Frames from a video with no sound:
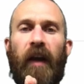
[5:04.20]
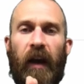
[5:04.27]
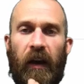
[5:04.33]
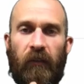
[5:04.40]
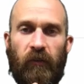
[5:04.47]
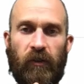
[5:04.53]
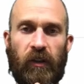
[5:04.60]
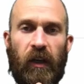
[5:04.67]

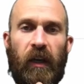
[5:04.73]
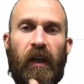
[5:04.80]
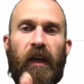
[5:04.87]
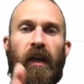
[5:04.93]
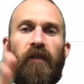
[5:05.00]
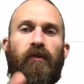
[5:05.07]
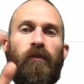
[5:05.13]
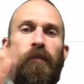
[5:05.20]
average,
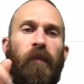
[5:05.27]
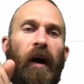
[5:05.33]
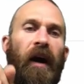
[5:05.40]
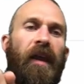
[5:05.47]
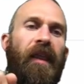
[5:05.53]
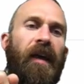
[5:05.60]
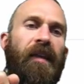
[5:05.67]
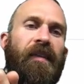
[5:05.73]
if you buy
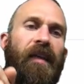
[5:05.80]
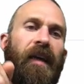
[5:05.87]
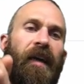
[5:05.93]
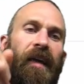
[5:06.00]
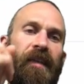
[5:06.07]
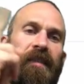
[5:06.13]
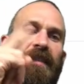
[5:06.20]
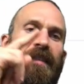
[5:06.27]
that day
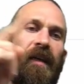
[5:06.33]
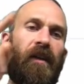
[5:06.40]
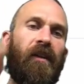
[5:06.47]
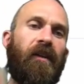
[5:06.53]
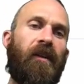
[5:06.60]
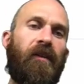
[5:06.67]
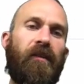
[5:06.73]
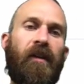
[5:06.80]
and sell a
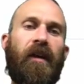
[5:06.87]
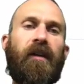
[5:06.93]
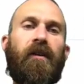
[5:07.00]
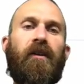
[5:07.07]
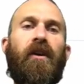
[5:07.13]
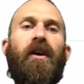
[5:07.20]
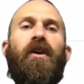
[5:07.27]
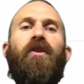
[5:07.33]
year
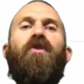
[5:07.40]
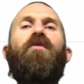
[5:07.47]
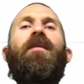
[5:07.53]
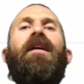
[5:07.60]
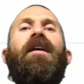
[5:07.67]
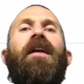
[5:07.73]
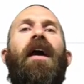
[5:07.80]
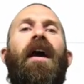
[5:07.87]
later, you
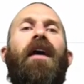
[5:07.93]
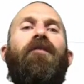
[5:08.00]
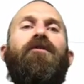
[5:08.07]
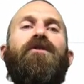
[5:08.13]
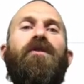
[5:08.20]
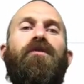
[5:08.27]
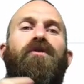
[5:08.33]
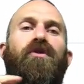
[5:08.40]
make an
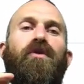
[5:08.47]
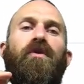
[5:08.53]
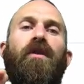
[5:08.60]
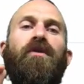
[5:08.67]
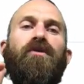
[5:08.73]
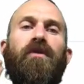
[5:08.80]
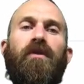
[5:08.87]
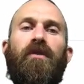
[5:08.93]
average of
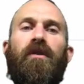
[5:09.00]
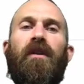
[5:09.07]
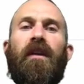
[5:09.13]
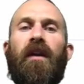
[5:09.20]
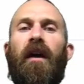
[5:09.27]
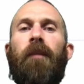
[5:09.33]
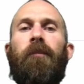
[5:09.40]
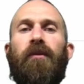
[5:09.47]

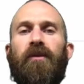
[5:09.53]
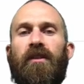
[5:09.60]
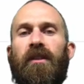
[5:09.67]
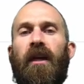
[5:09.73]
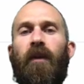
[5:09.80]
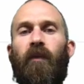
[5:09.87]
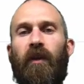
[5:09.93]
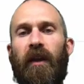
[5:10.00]

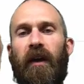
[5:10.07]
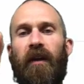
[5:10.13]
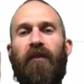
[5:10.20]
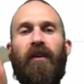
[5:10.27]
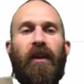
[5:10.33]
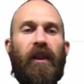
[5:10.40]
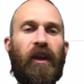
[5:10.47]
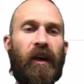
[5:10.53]
239% without
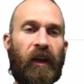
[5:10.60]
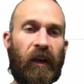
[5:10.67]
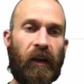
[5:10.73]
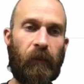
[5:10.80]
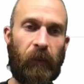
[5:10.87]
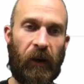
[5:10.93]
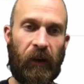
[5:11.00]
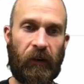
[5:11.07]
even thinking
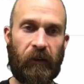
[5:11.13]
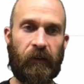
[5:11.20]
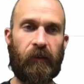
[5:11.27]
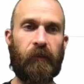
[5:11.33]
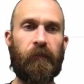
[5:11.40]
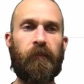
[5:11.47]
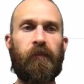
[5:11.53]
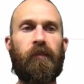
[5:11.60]
about it.
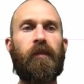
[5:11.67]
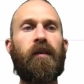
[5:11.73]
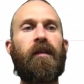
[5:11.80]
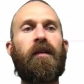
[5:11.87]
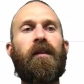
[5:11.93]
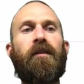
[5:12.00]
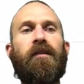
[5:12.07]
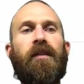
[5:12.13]

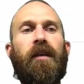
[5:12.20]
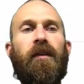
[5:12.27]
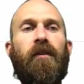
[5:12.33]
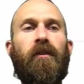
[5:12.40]
Now let's take a